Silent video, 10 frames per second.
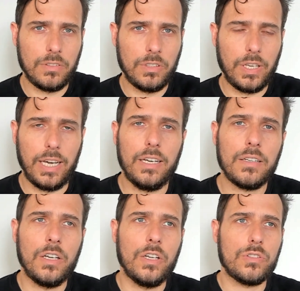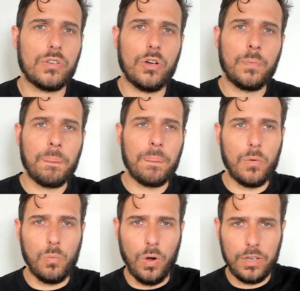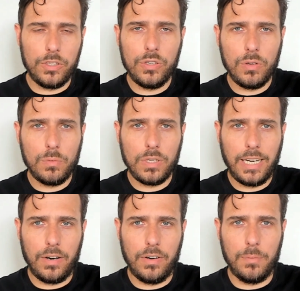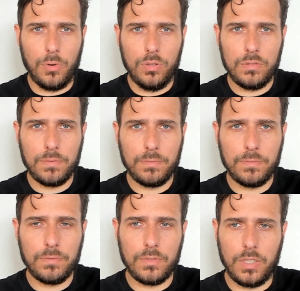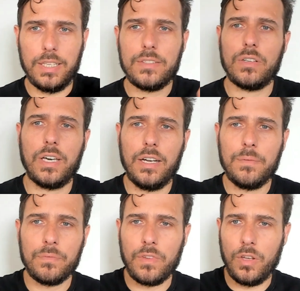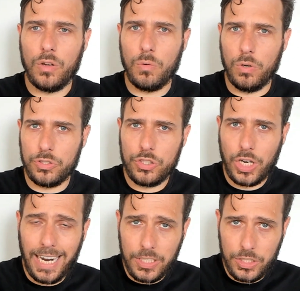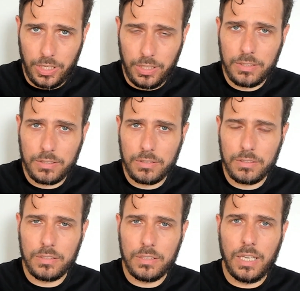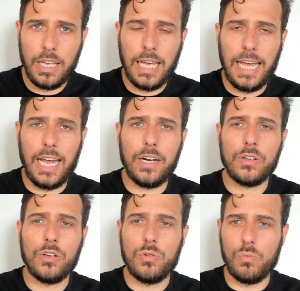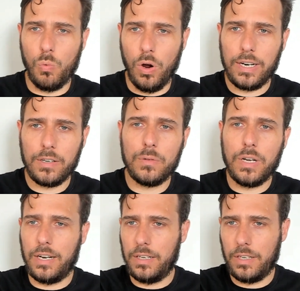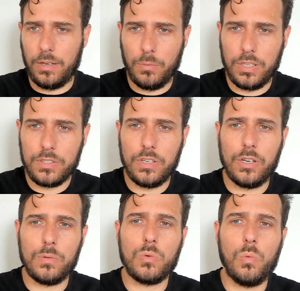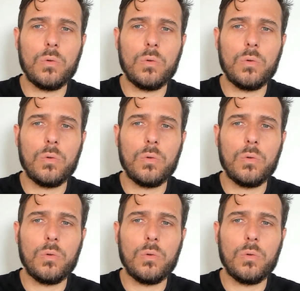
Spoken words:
Okay, so what you don't want to carry anymore, right? Okay, what's changing, and what I said here was what